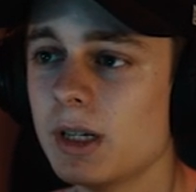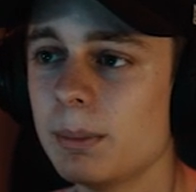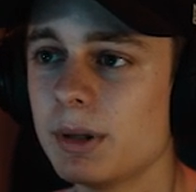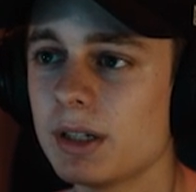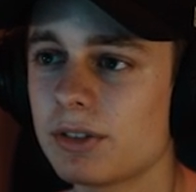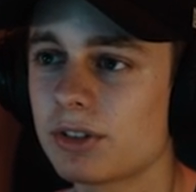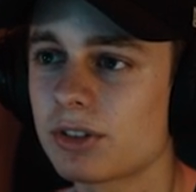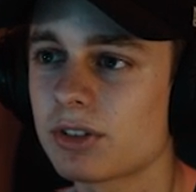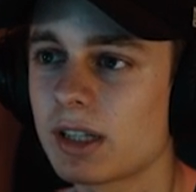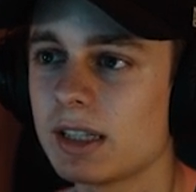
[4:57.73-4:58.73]
but it's
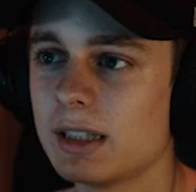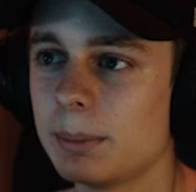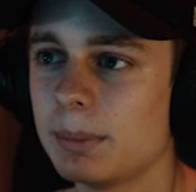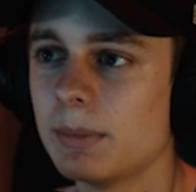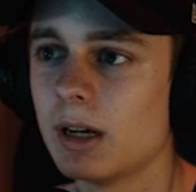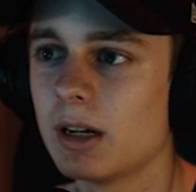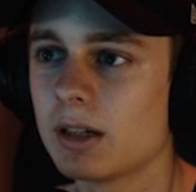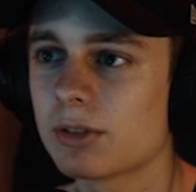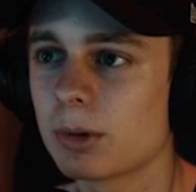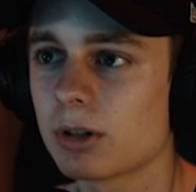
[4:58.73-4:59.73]
just slightly uh,
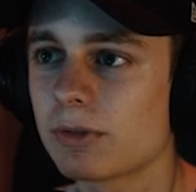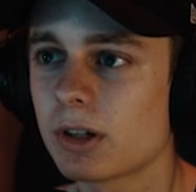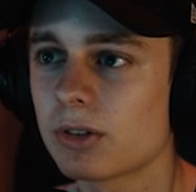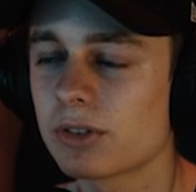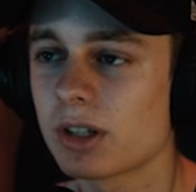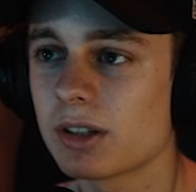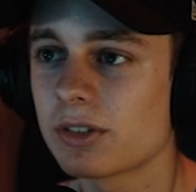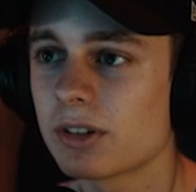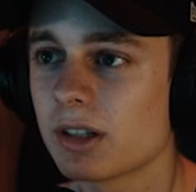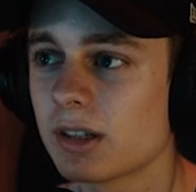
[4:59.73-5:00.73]
smaller file
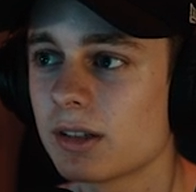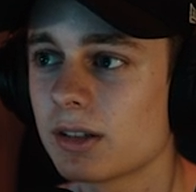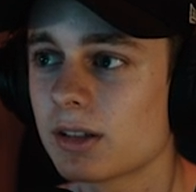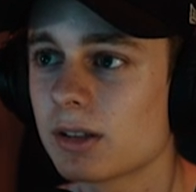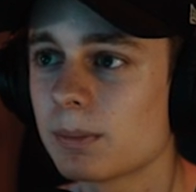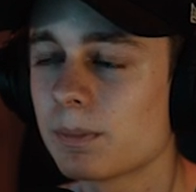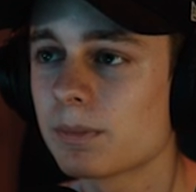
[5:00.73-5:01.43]
size, and um,